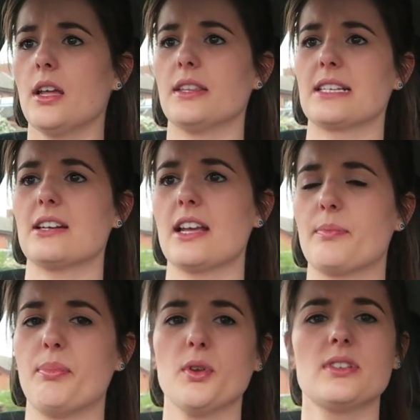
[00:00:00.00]
this like
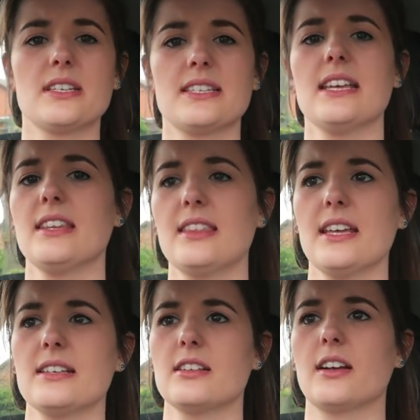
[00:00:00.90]
booster seat
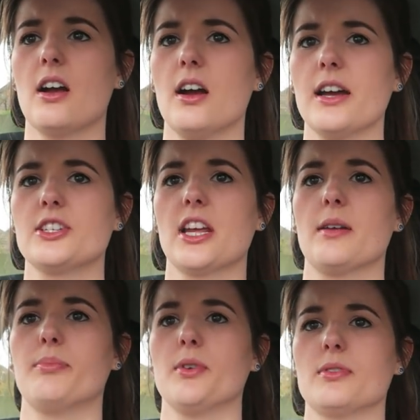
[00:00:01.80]
thing. It's like a high
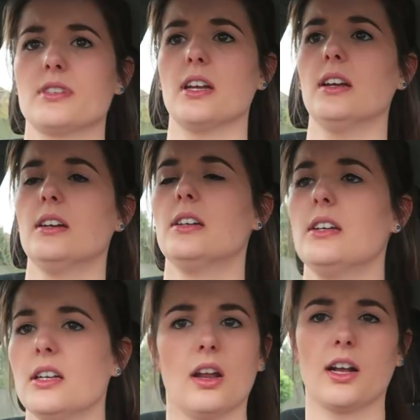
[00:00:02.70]
chair booster.
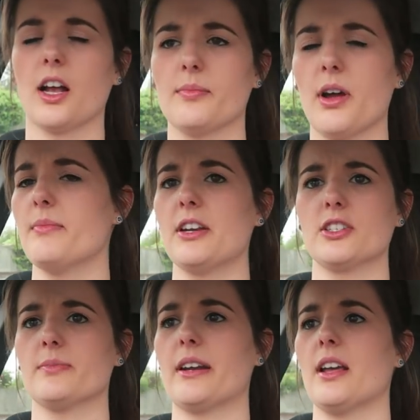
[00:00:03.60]
Like I
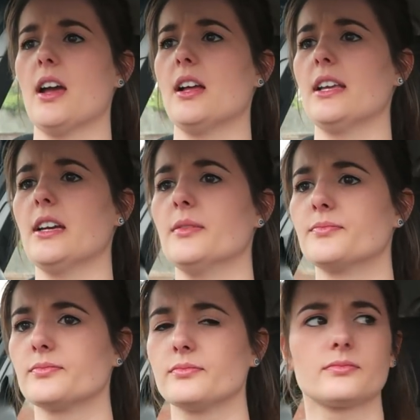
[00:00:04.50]
mentioned about it earlier.
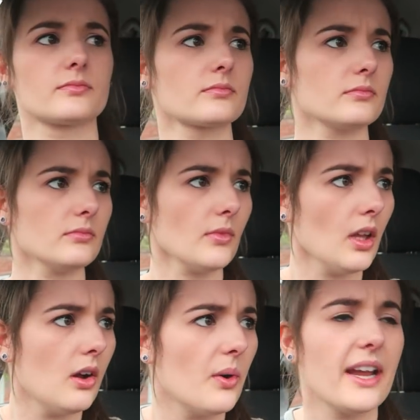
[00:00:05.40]

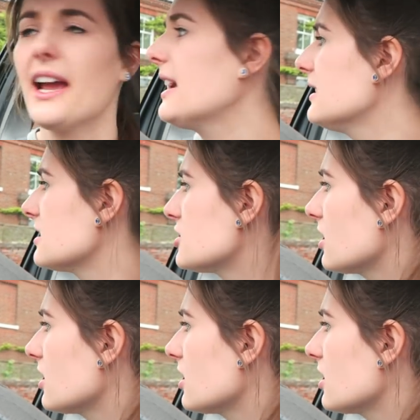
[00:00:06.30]
Oh, I hate this